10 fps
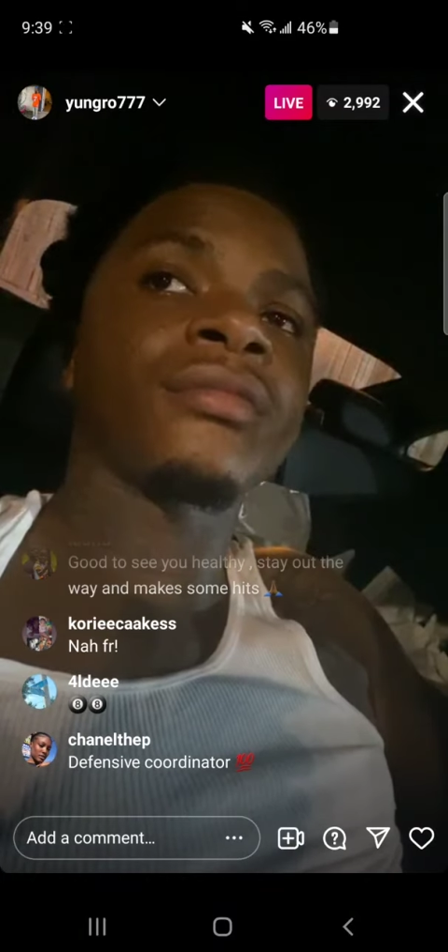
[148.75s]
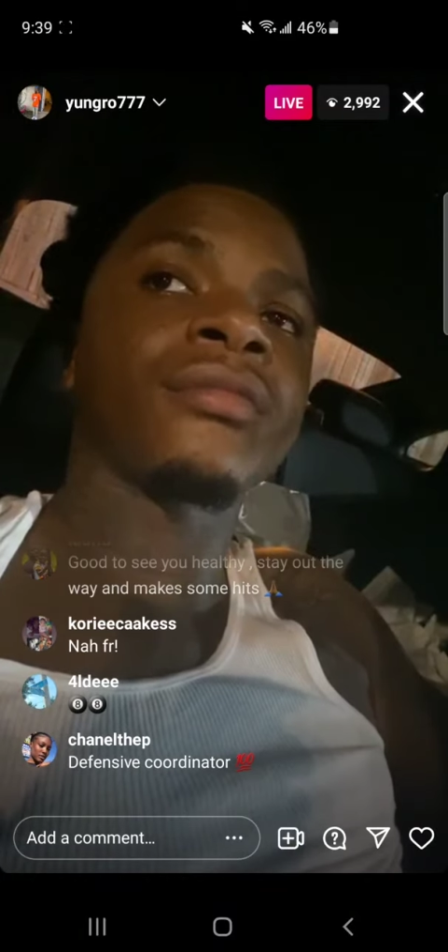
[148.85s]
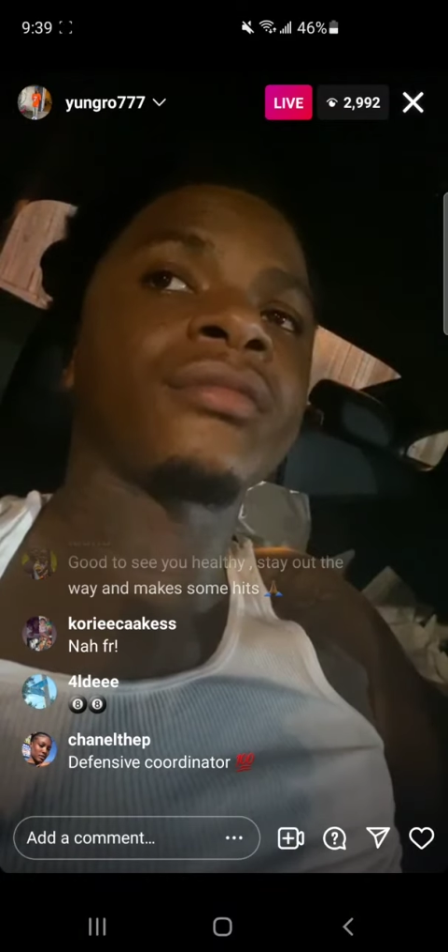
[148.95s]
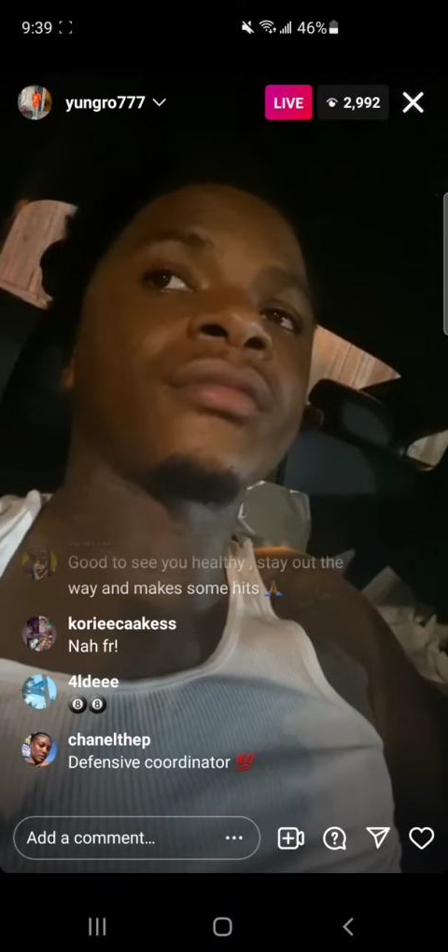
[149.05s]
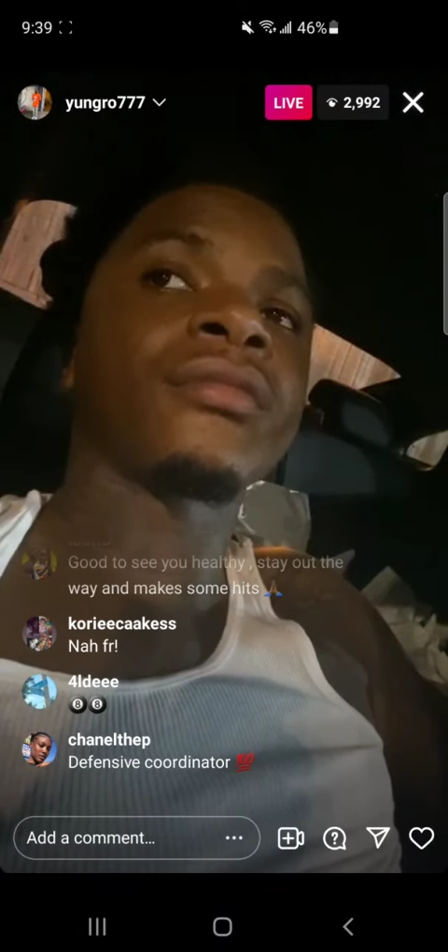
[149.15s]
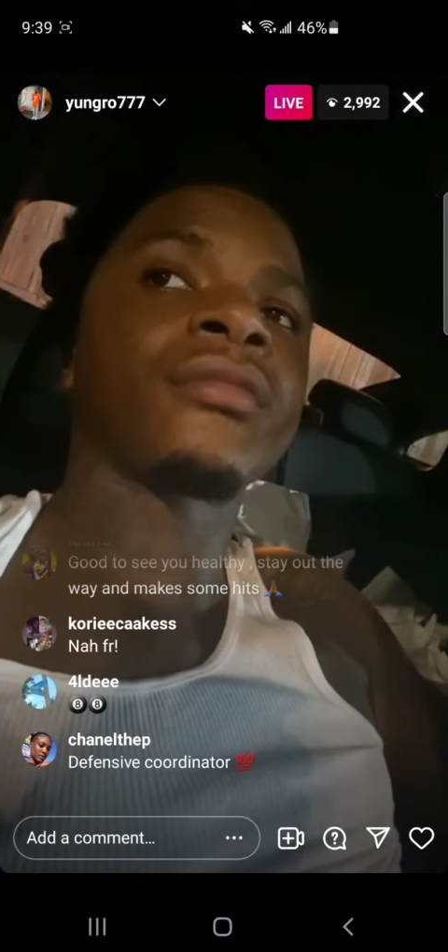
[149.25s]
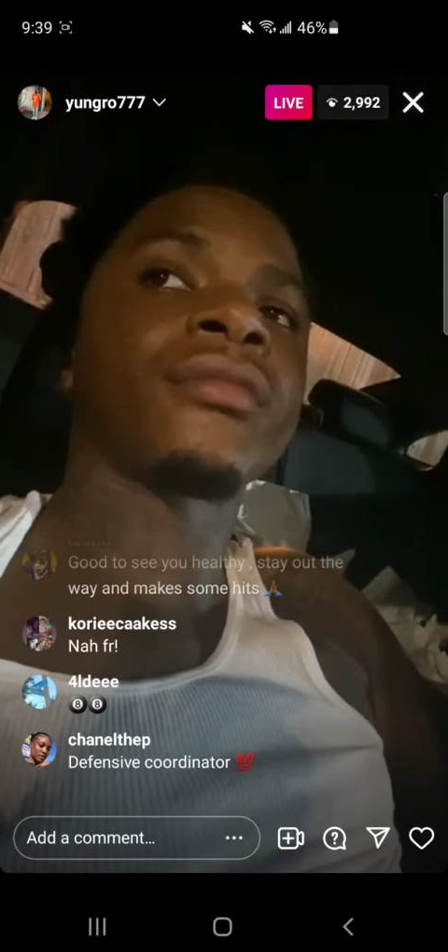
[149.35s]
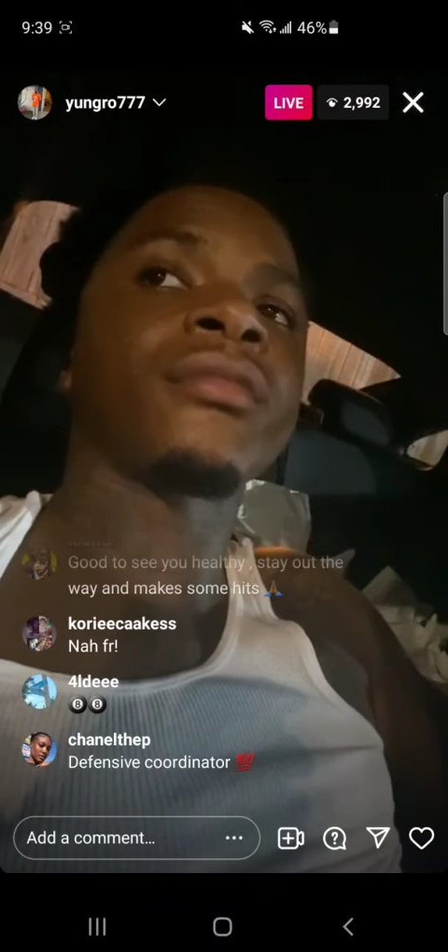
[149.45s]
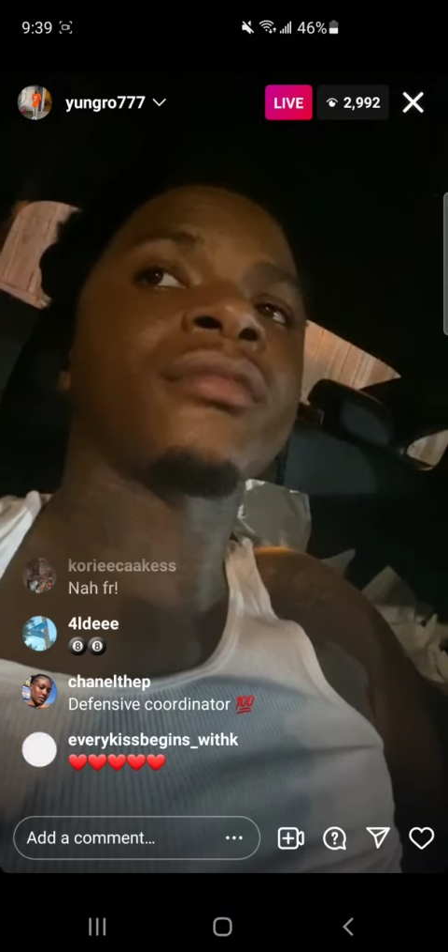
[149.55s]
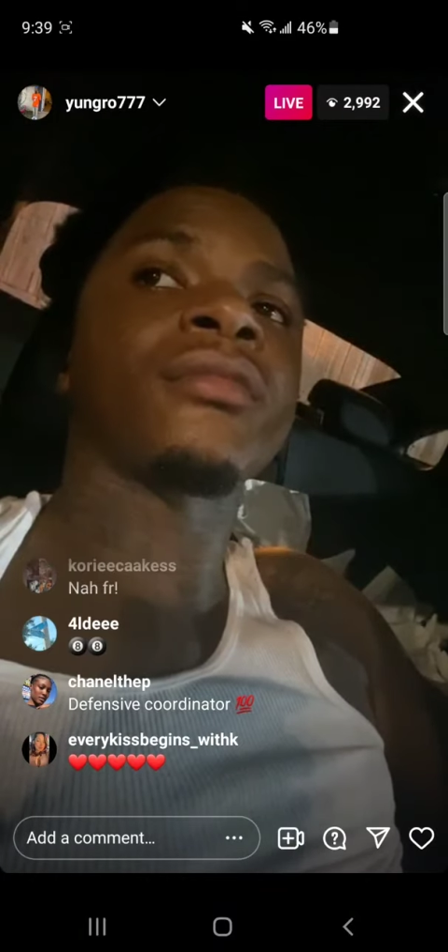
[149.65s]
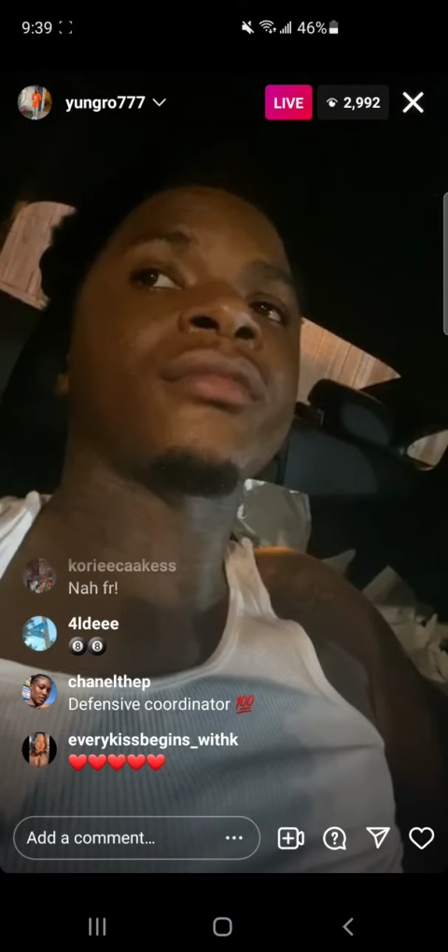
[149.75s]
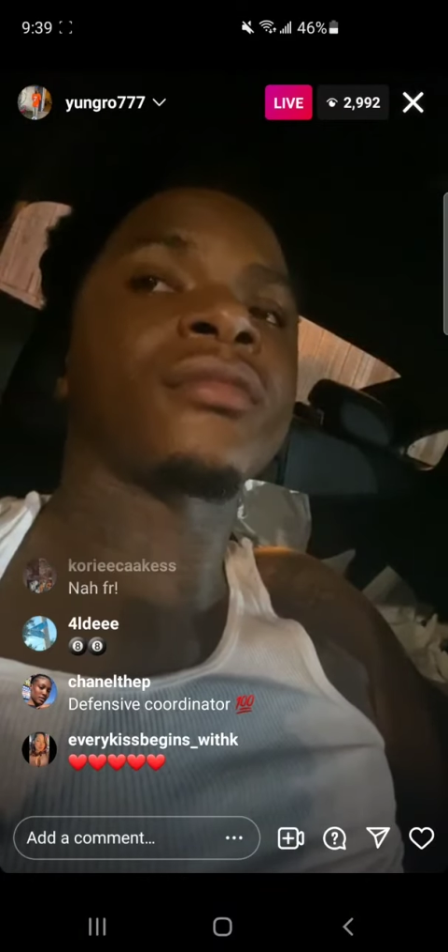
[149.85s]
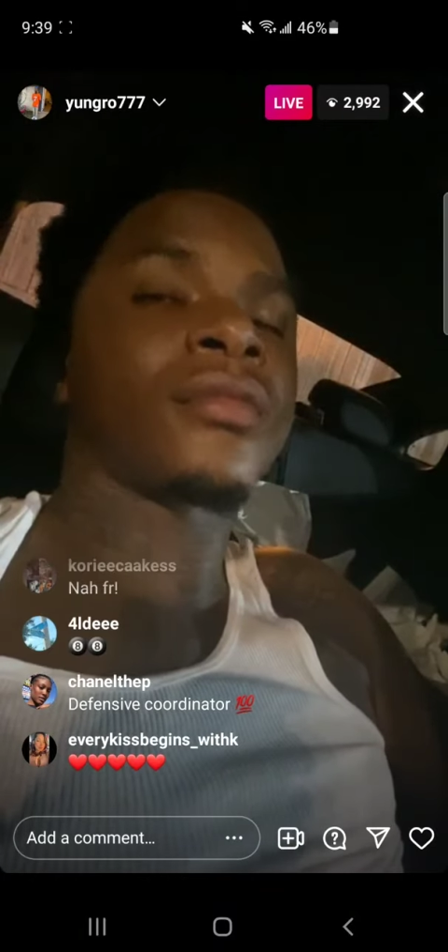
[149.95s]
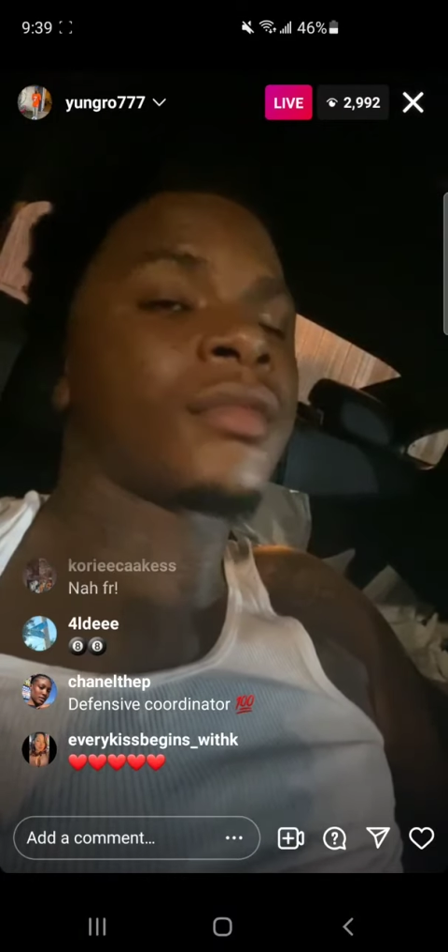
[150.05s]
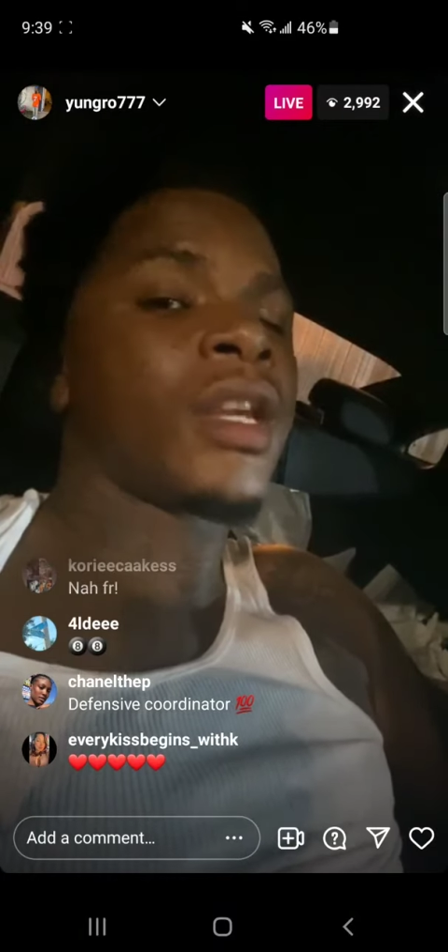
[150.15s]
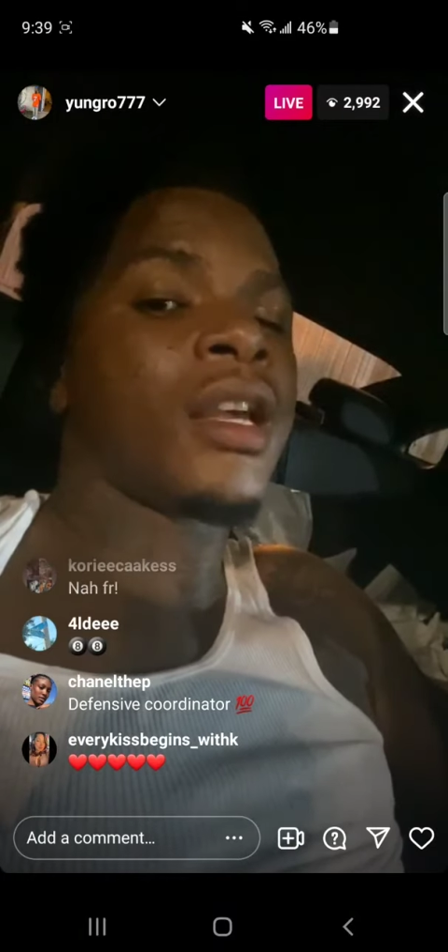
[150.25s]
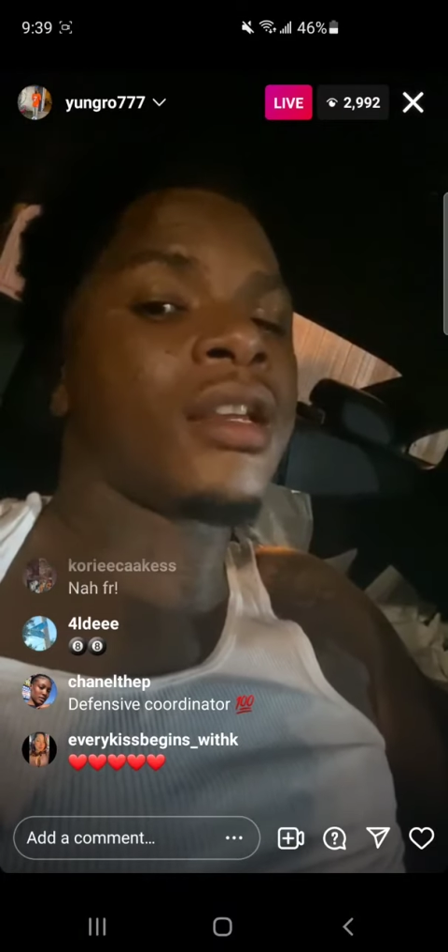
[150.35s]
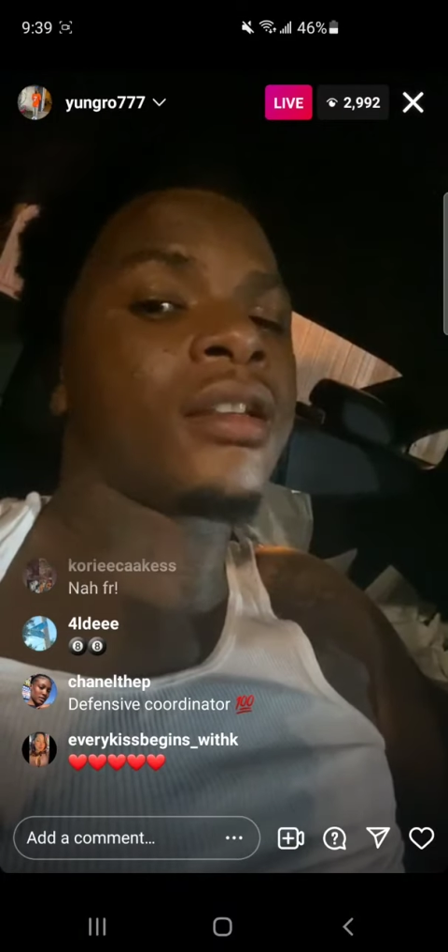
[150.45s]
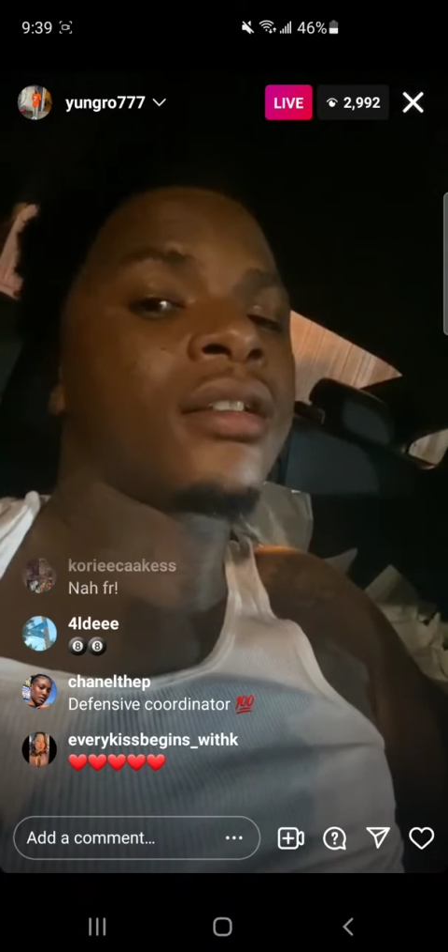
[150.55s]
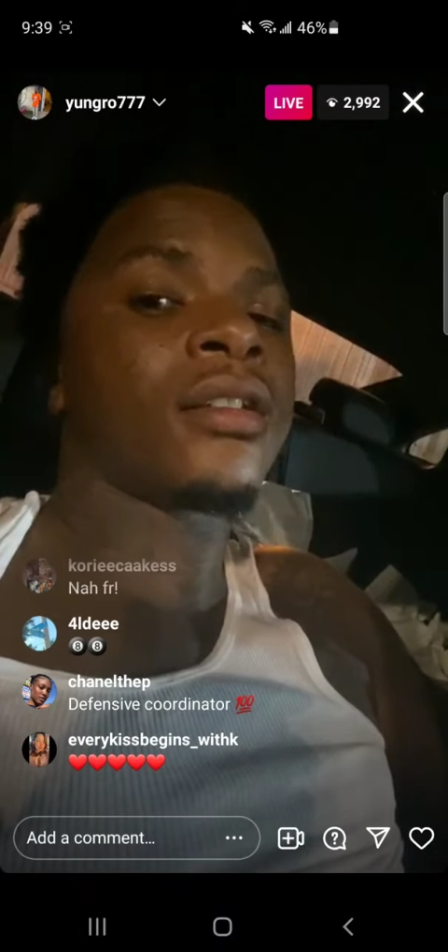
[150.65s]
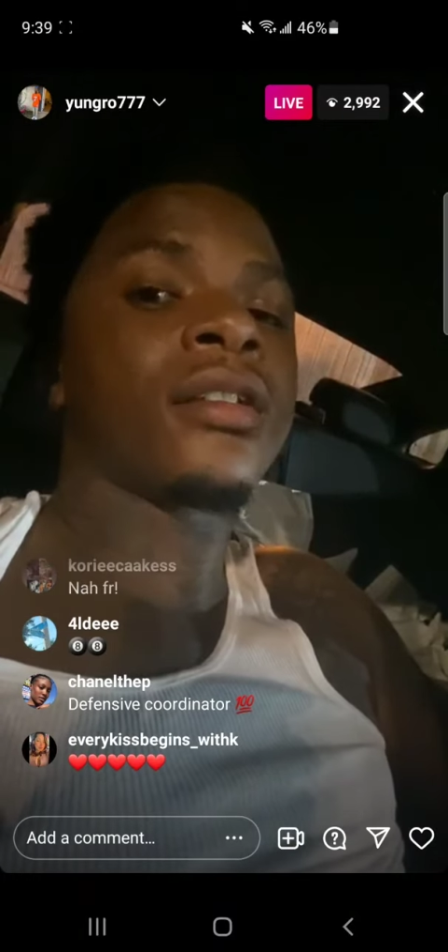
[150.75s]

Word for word: Want the grass cut? Hey,